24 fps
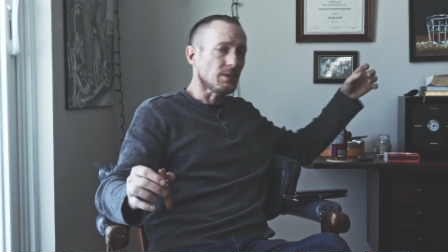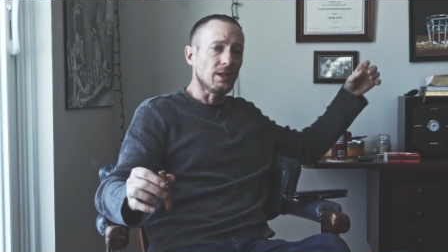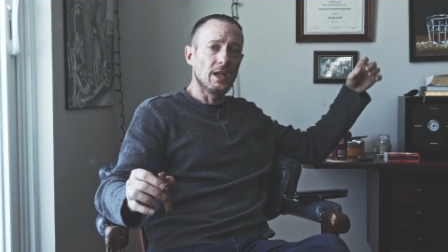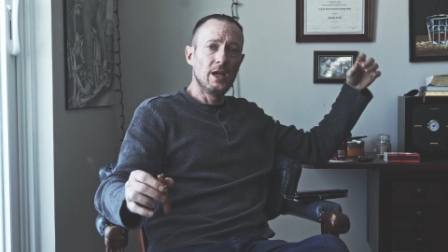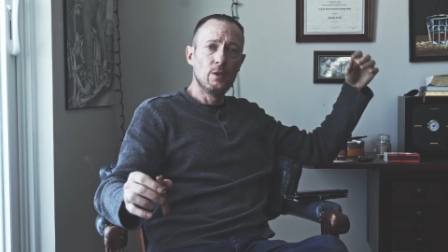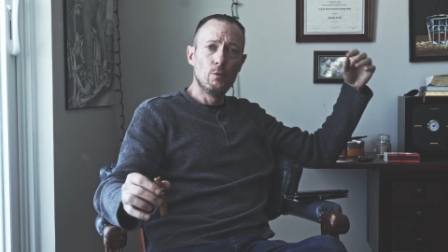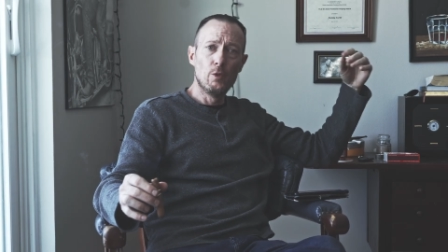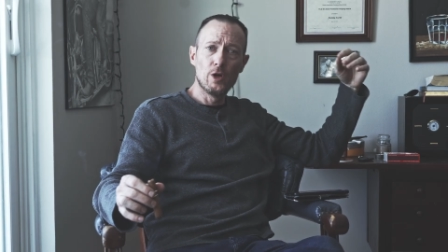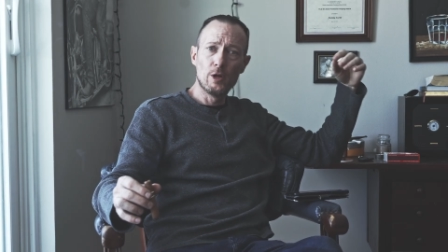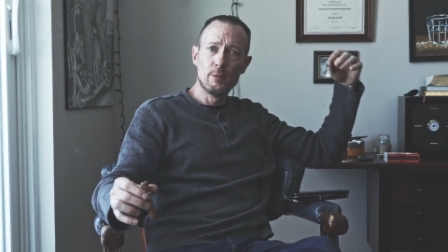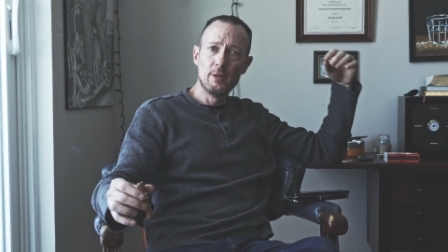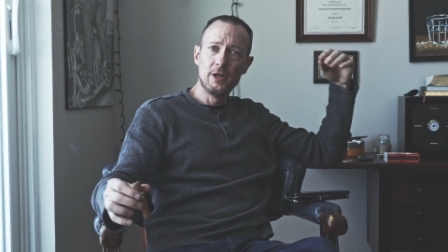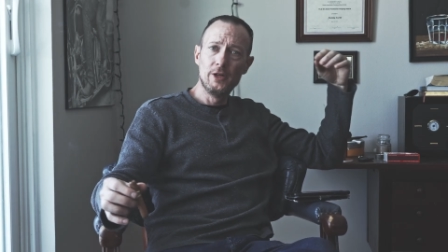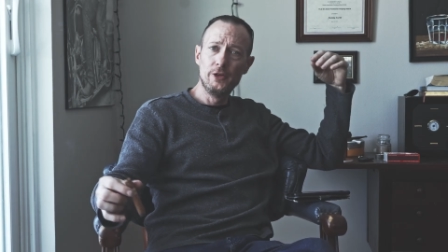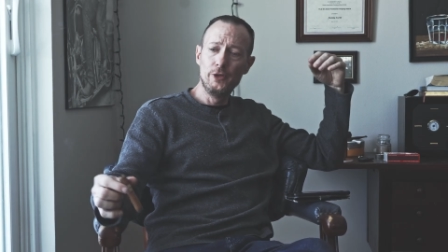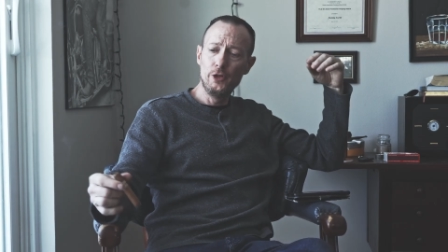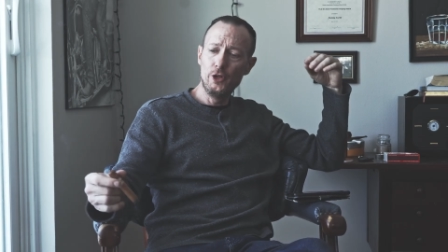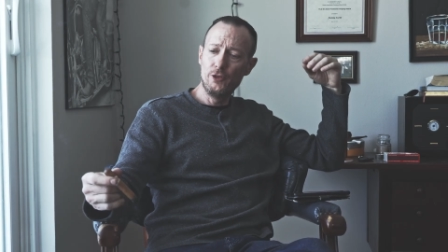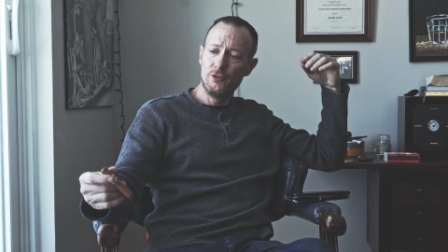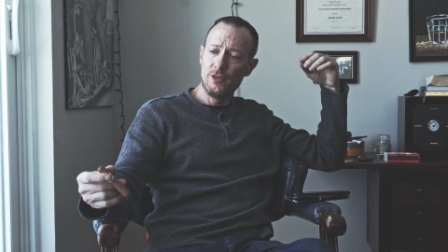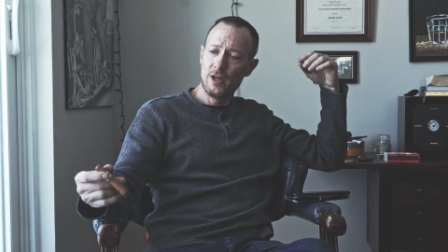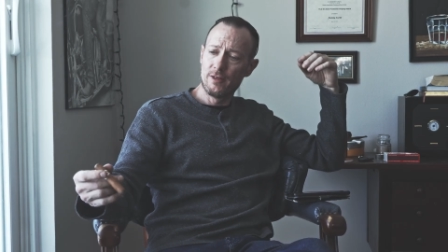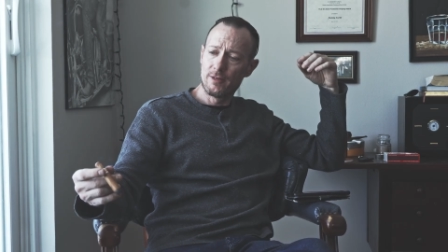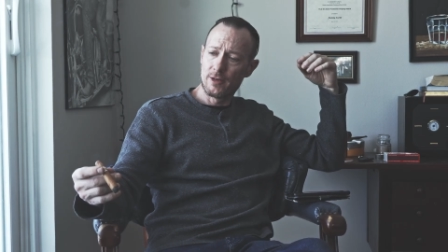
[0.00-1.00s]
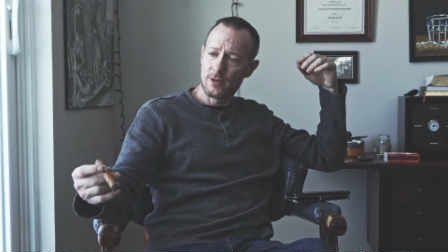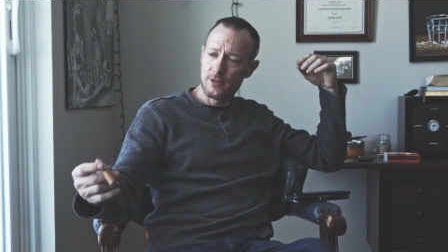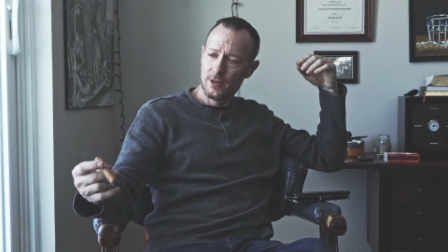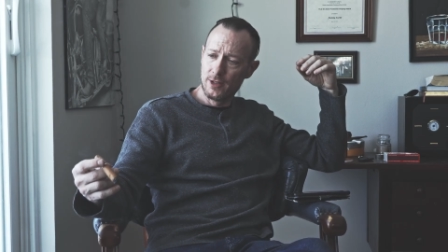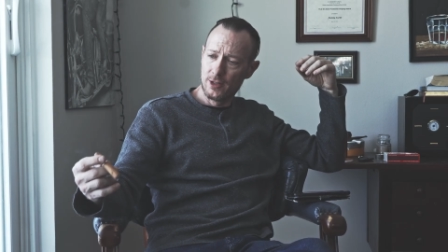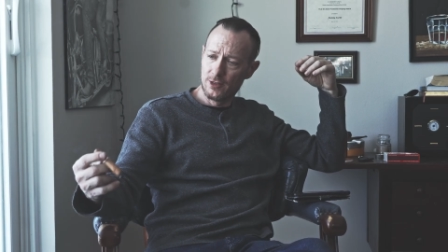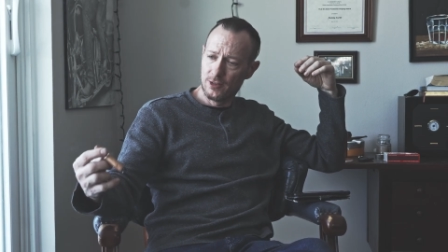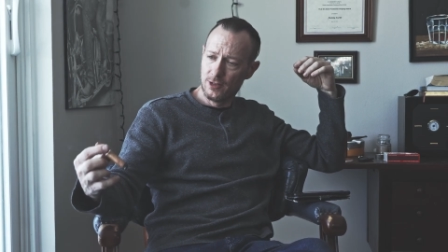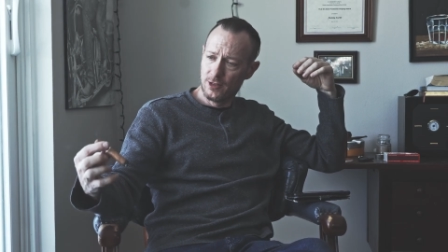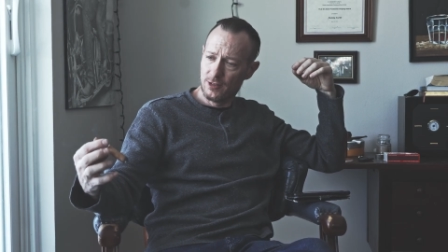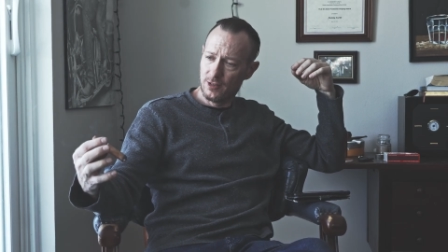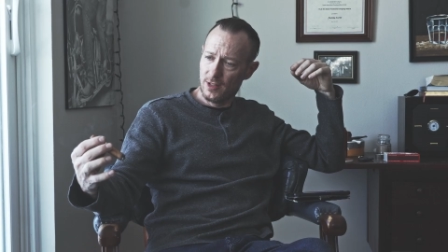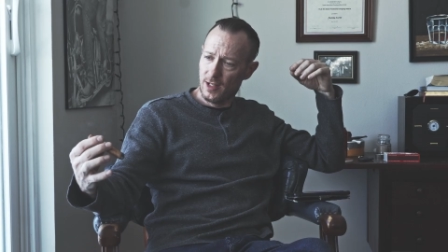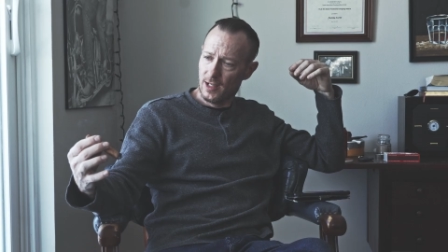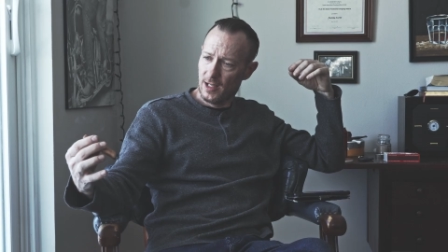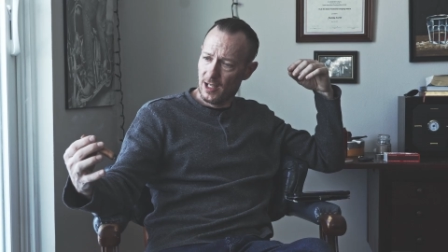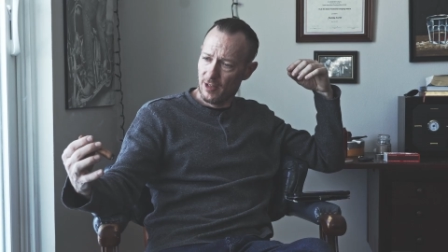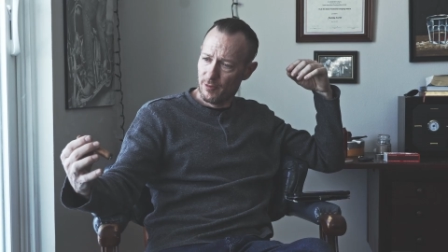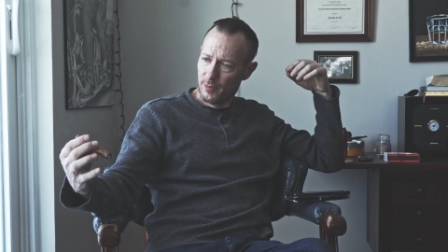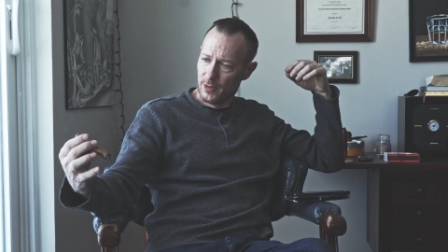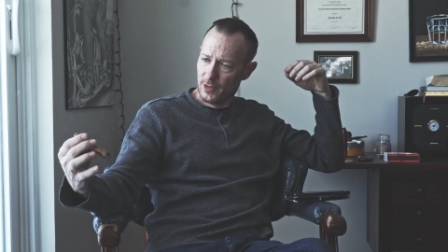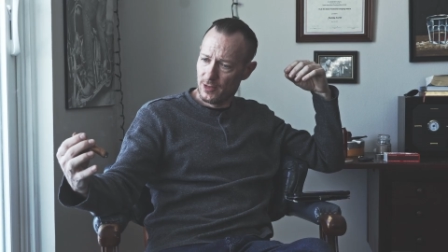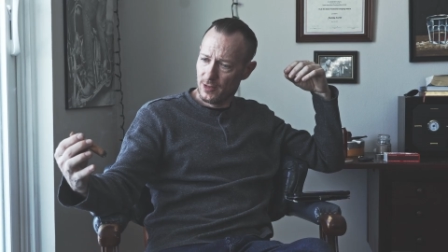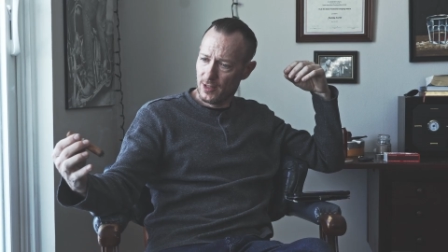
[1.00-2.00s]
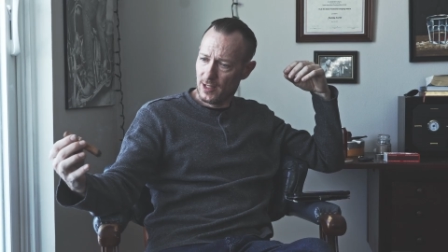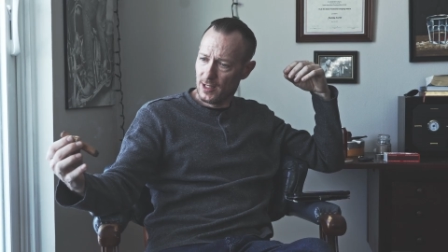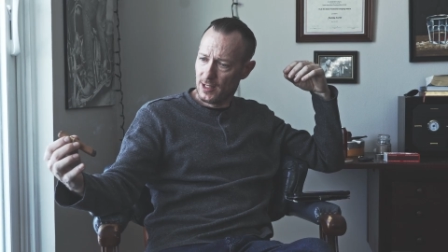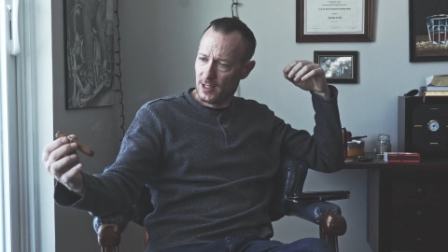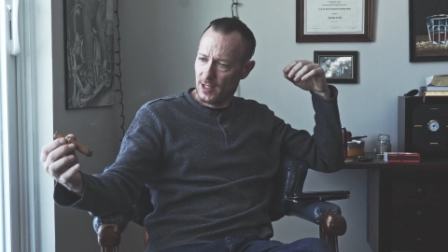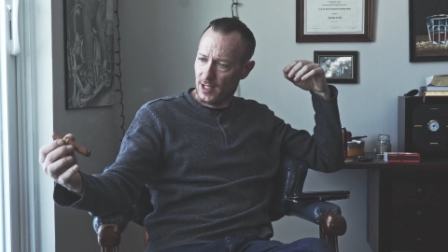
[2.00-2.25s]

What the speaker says: And one of my new favorite things to say, I've been saying